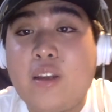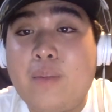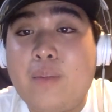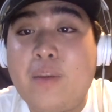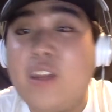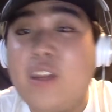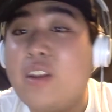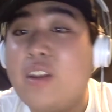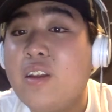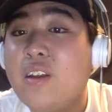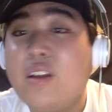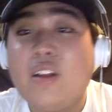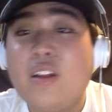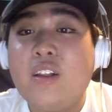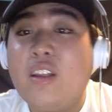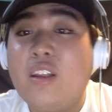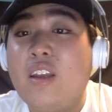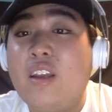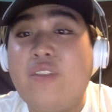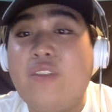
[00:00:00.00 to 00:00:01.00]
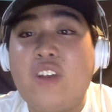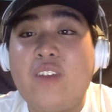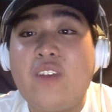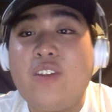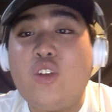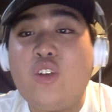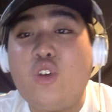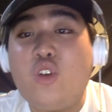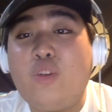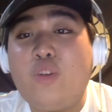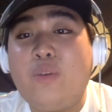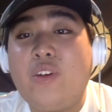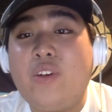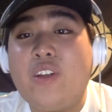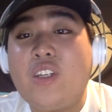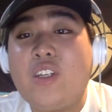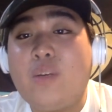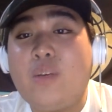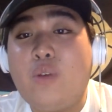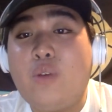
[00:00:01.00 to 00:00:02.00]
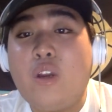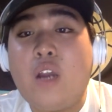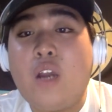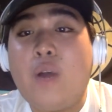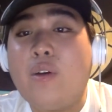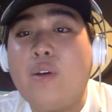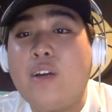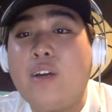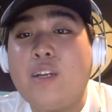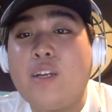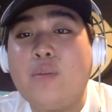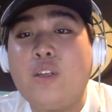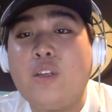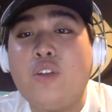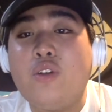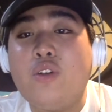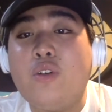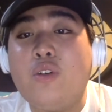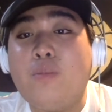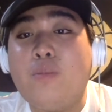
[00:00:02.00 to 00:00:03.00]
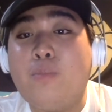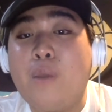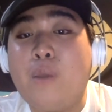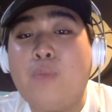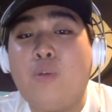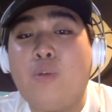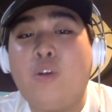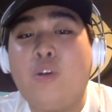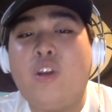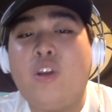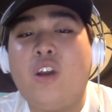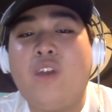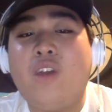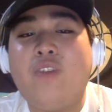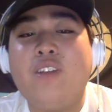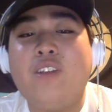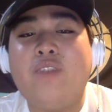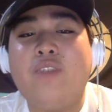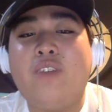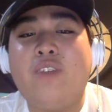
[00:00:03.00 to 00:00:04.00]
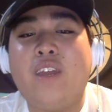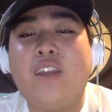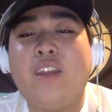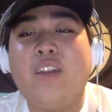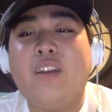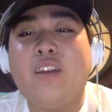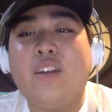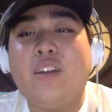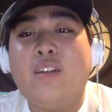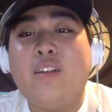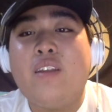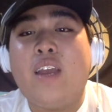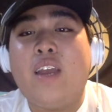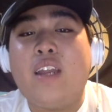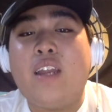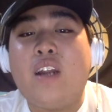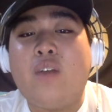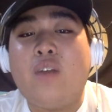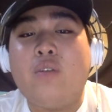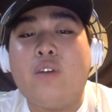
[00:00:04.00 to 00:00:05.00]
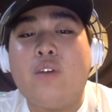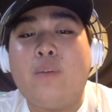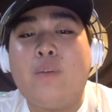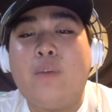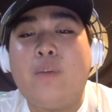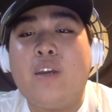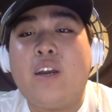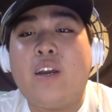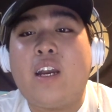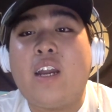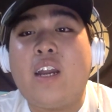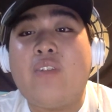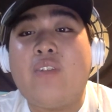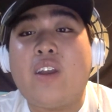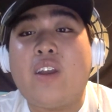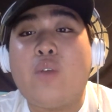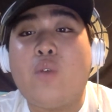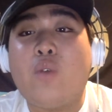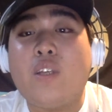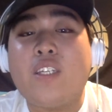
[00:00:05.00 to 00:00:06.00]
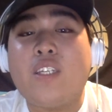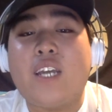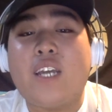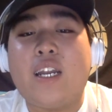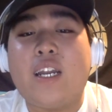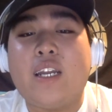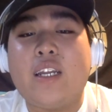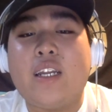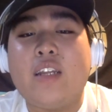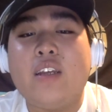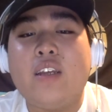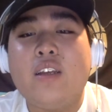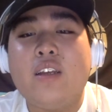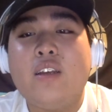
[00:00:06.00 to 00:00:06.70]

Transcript: I mean, if you're giving $200 million to someone, I would like them to do a bit more in the offensive end and not really be kind of one-sided